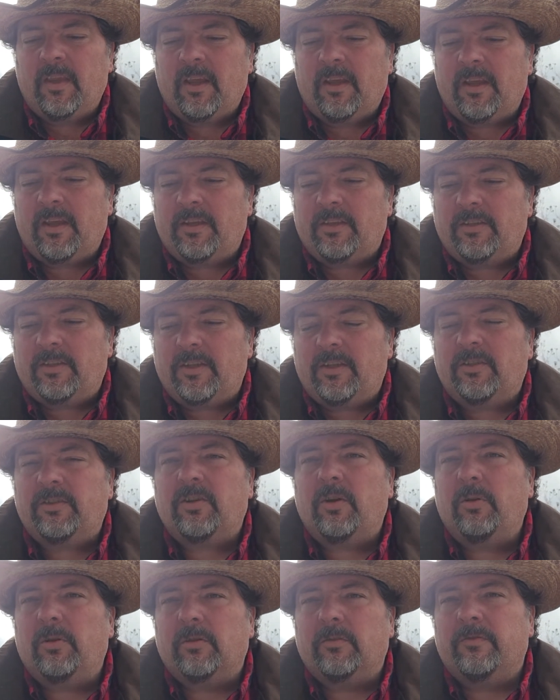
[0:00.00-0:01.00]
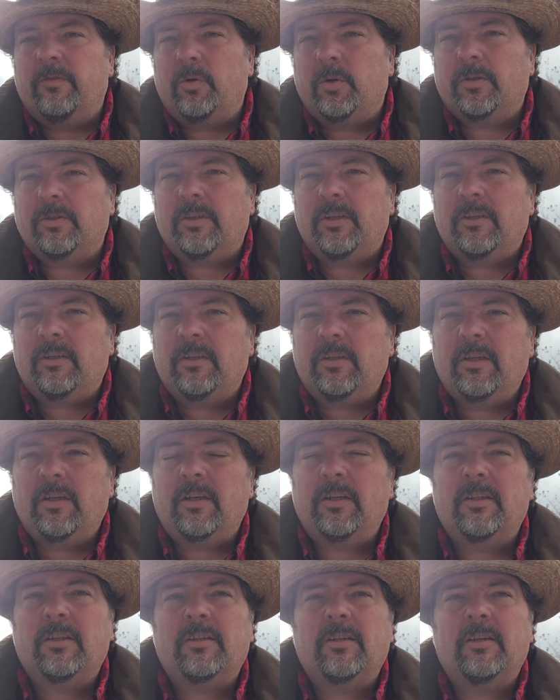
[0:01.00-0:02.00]
is the solar forcing
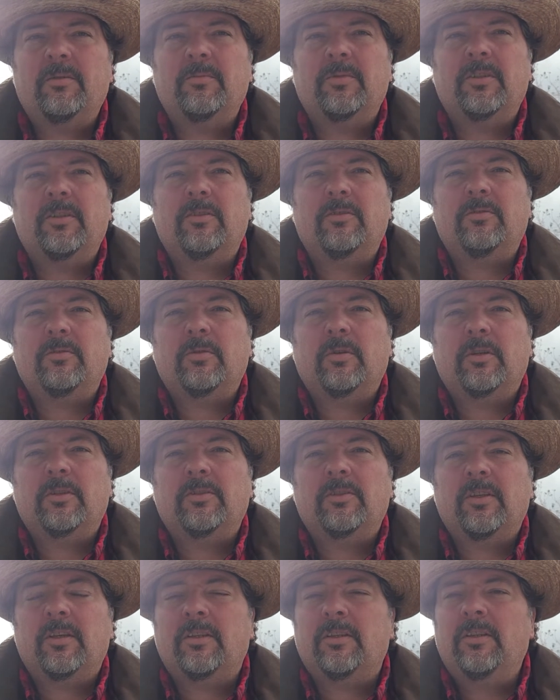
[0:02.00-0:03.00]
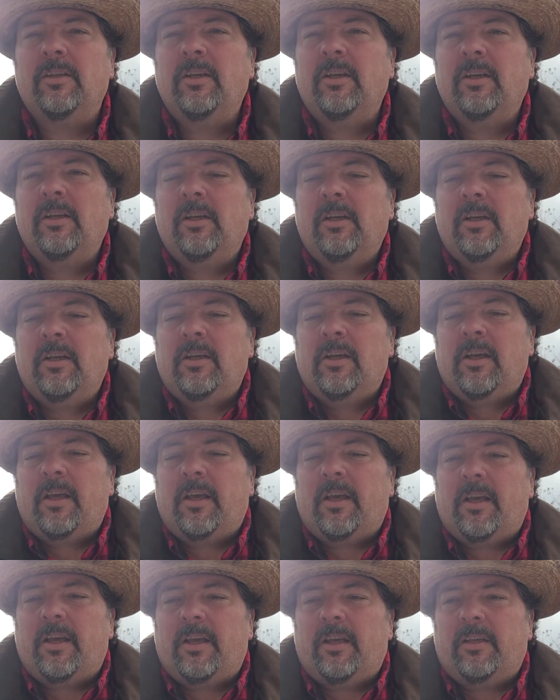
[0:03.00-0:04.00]
that comes in through our sun.
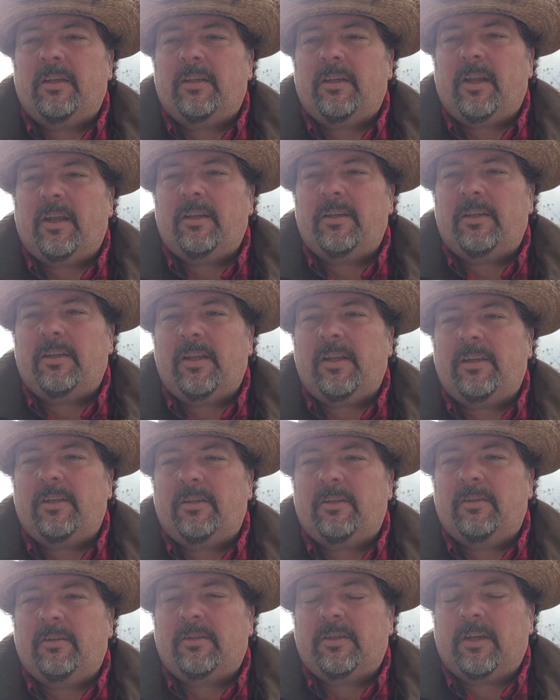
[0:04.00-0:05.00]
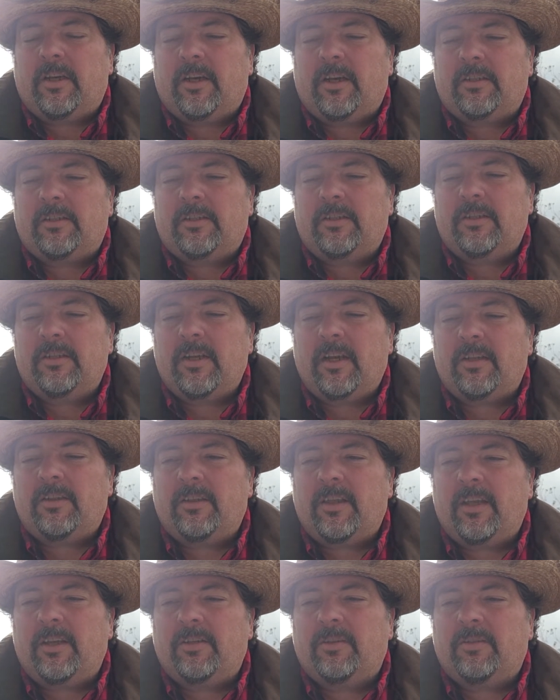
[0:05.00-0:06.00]
And you need to look at
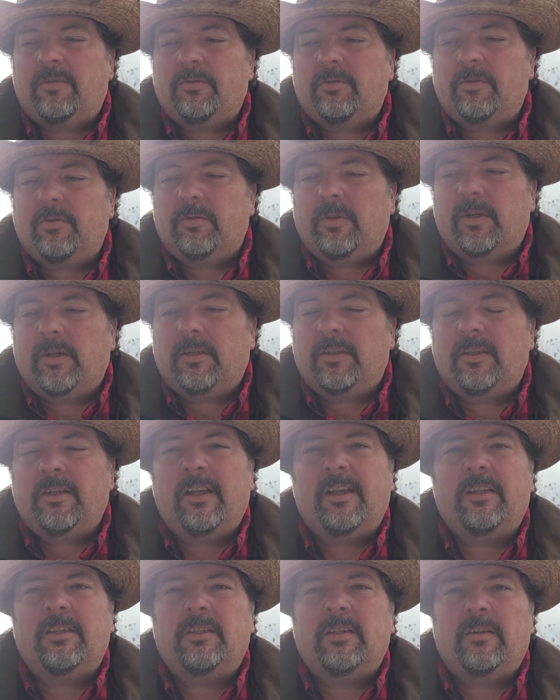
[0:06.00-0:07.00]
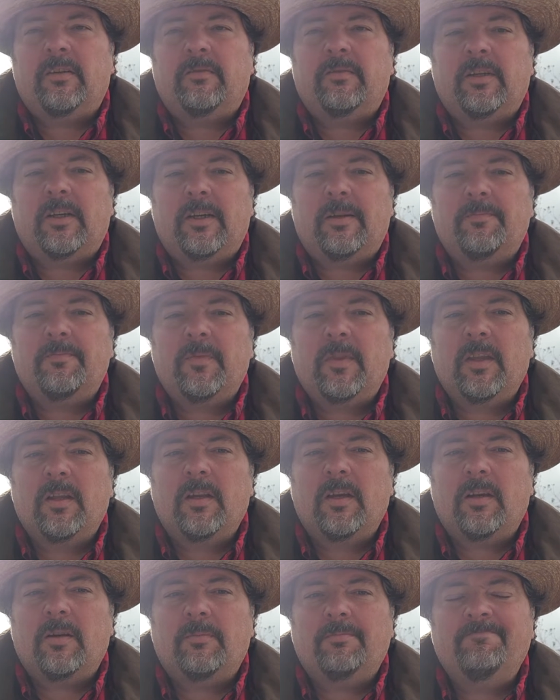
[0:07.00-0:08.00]
things through the lens of a
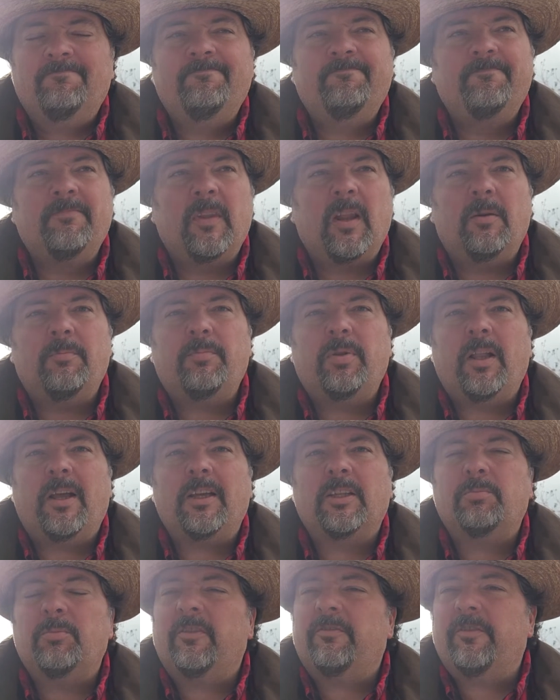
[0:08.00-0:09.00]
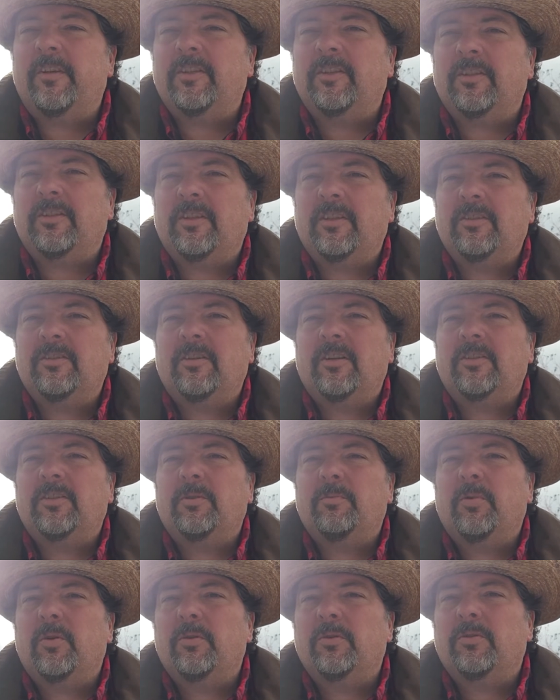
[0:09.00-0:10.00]
plasma physicist, I
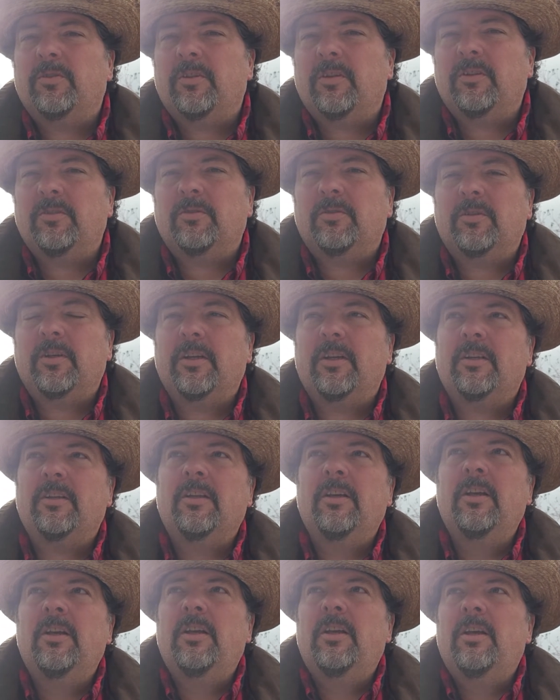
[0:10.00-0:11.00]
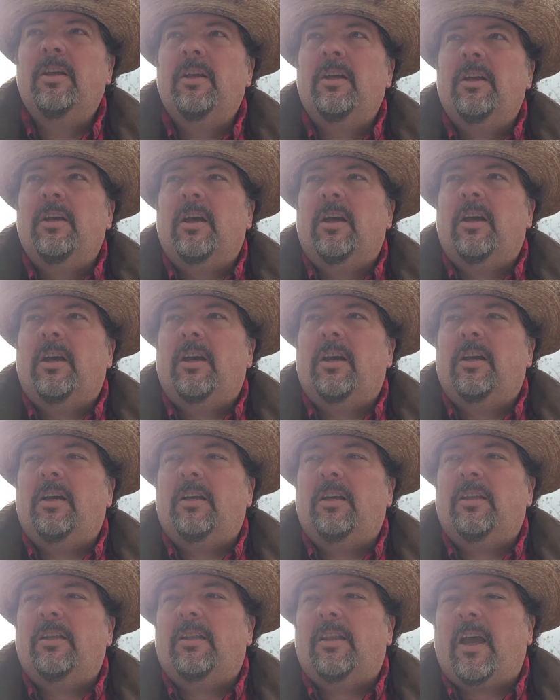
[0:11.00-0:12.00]
suppose, to understand
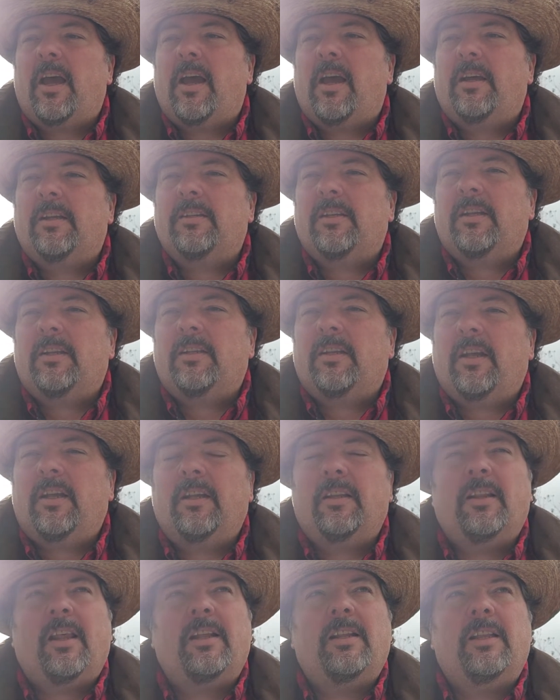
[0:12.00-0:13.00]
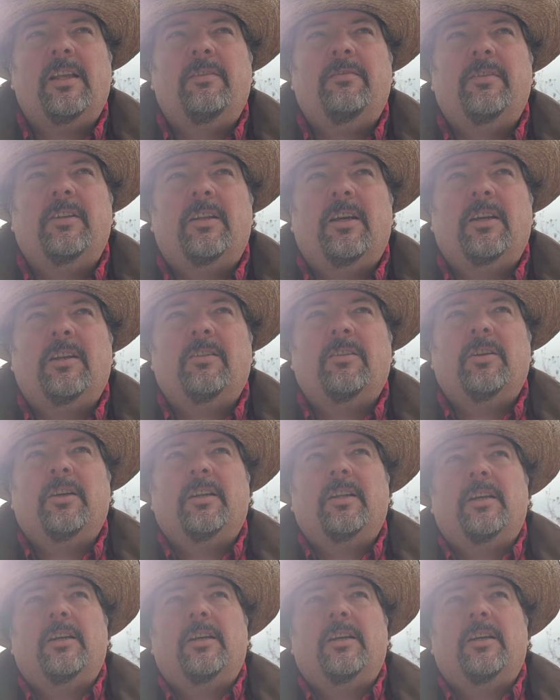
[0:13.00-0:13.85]
that. And they leave a lot of that